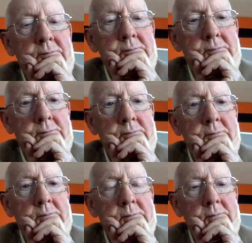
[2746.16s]

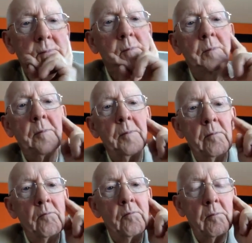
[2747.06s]

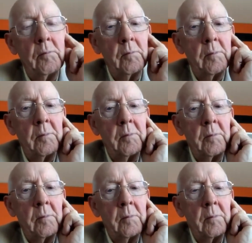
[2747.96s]

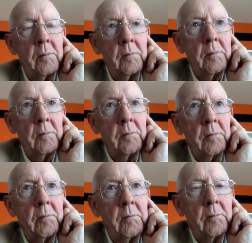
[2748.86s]

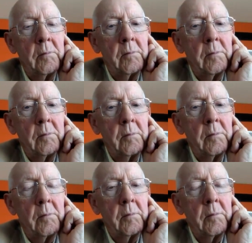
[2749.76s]

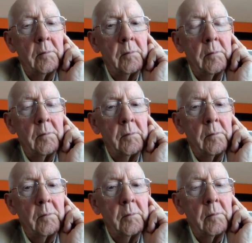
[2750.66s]

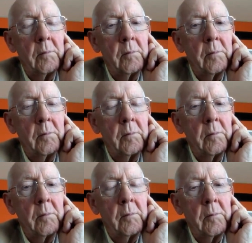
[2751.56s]

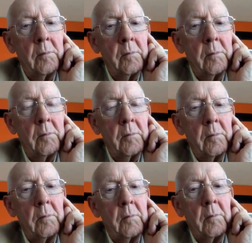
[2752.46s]

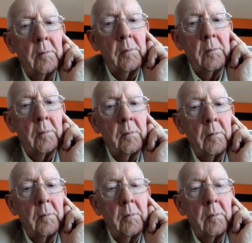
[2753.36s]
The person shown says nothing.